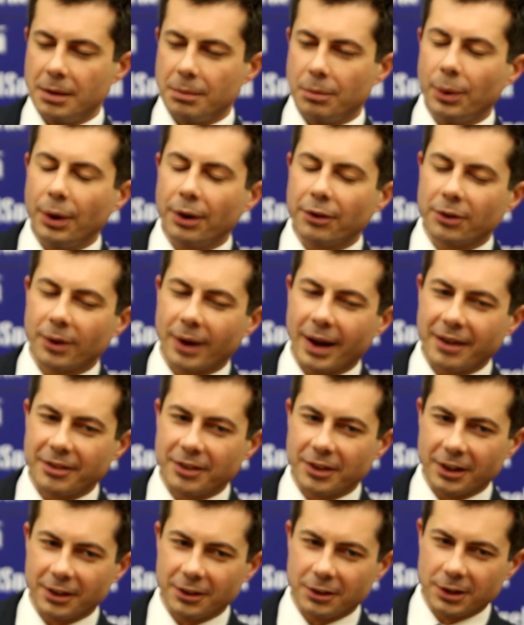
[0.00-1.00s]
We also have
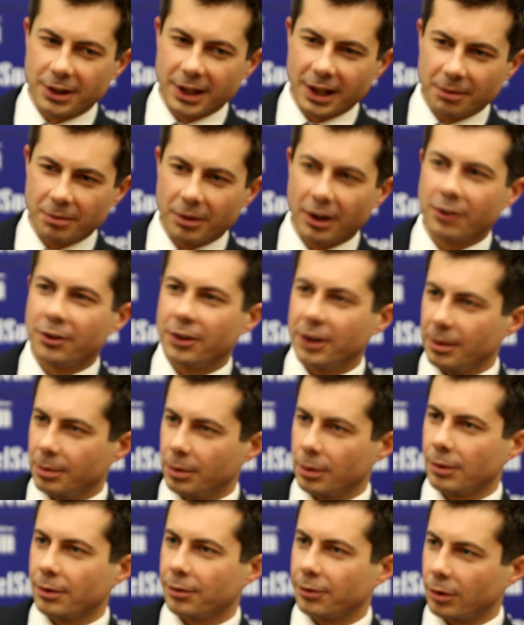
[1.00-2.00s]
to undertake much
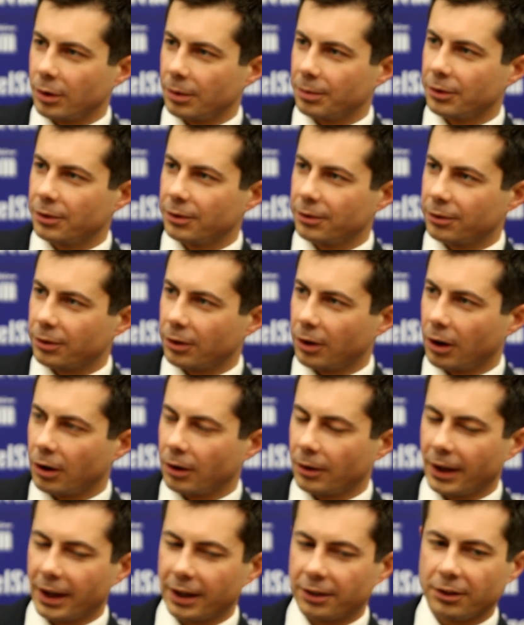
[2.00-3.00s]
deeper reforms for our
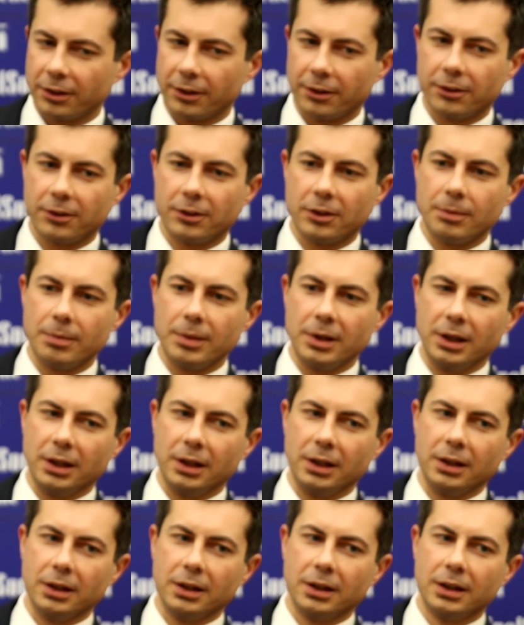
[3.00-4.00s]
elections to
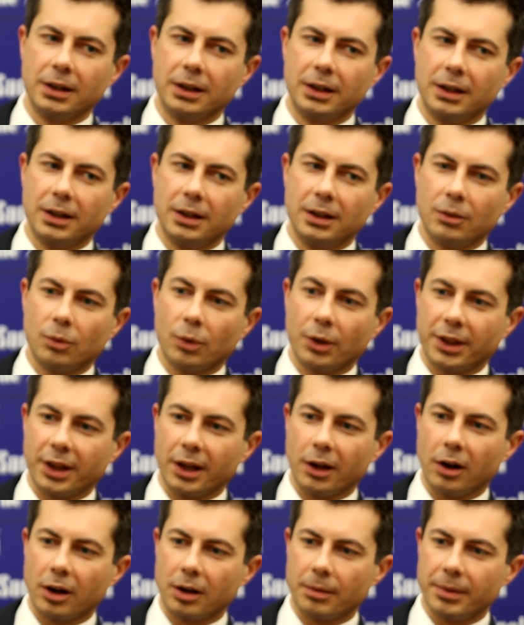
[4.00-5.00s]
be what
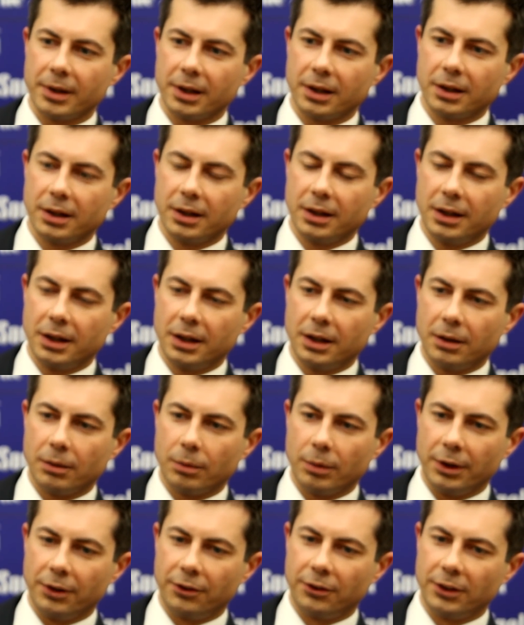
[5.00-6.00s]
they ought to be.
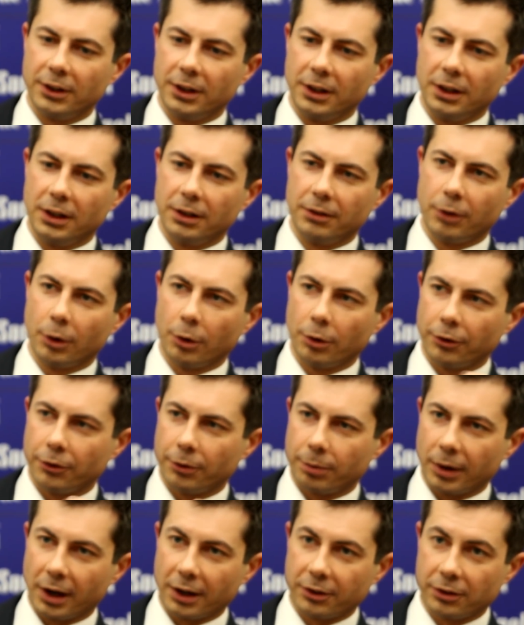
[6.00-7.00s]
We see voter
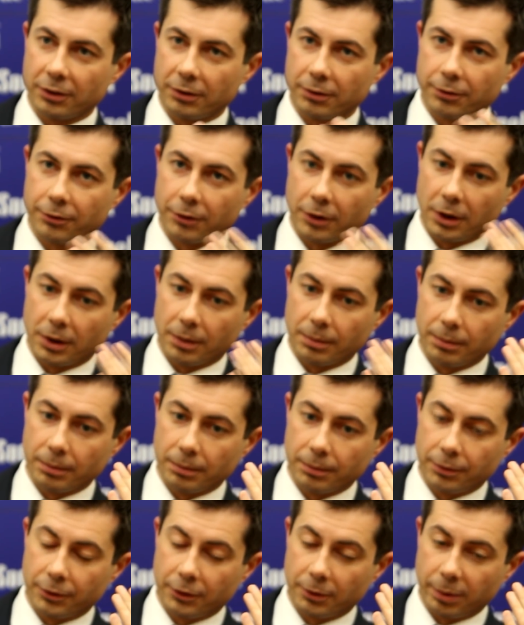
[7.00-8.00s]
suppression,
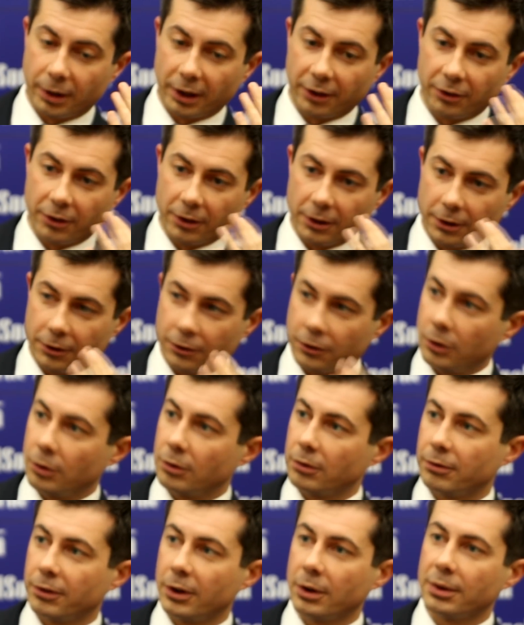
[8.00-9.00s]
from suppression of the
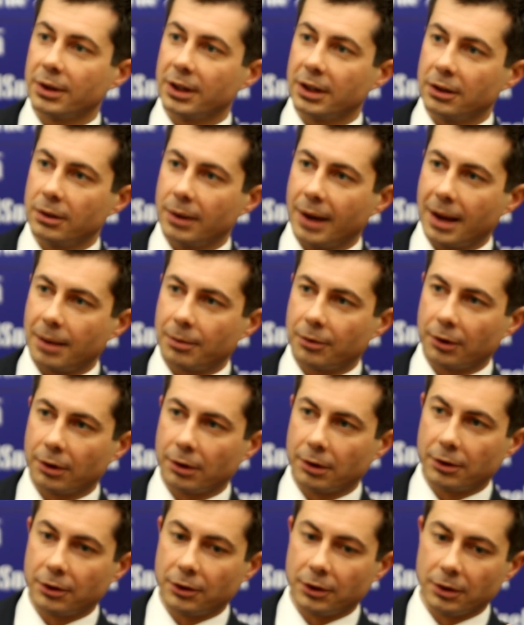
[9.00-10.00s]
student vote in New
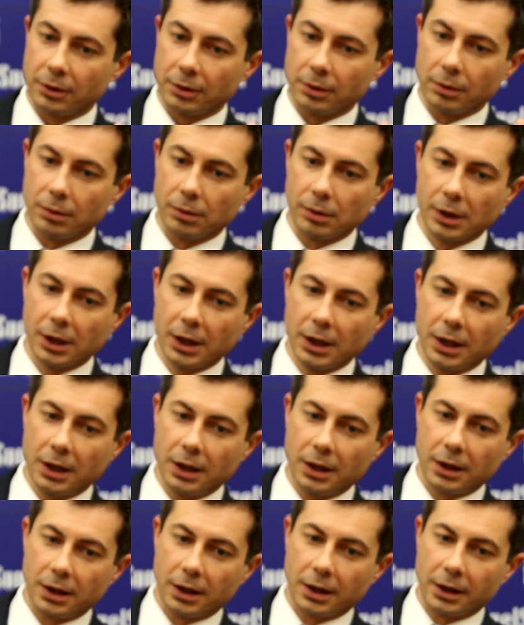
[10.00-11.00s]
Hampshire to
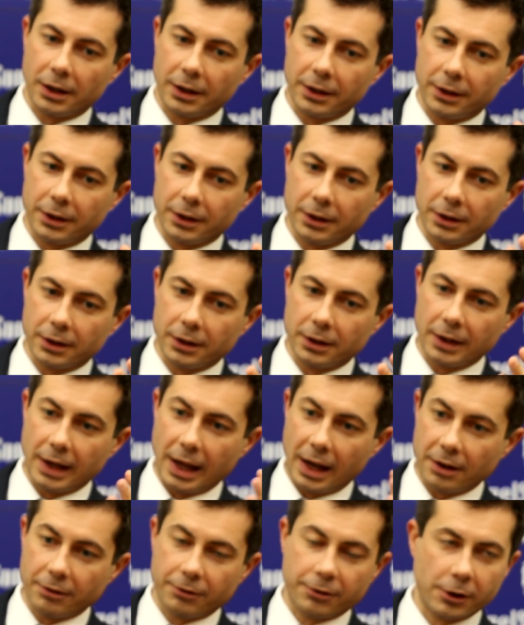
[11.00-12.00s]
the
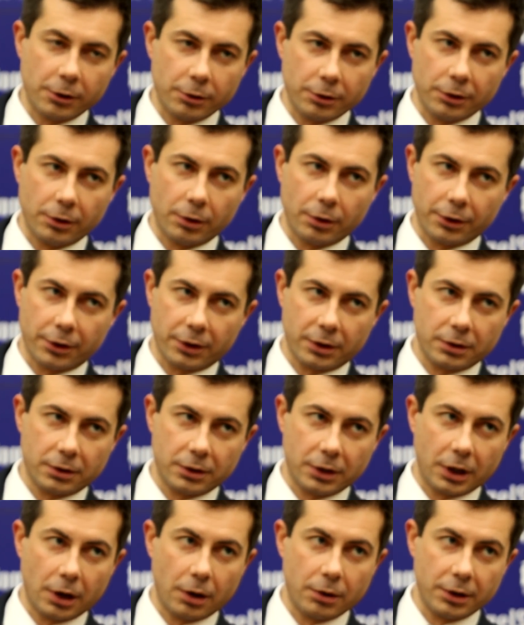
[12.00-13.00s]
native vote in North
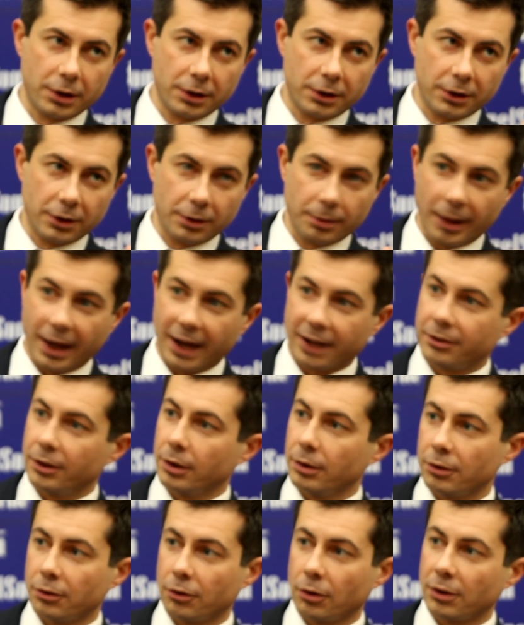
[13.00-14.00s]
Dakota to the black
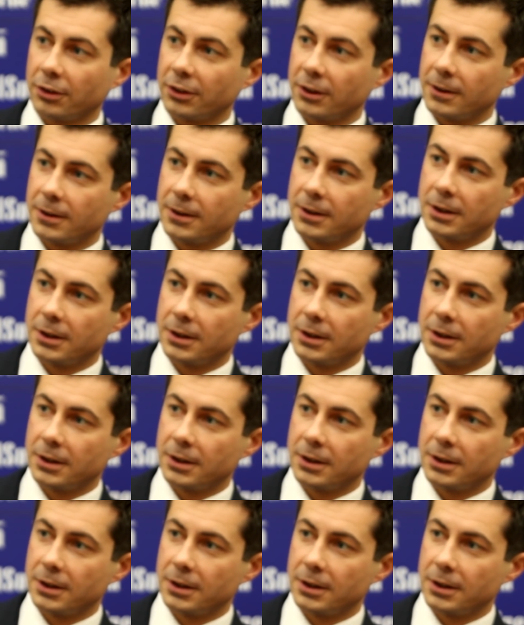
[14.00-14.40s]
vote in Georgia.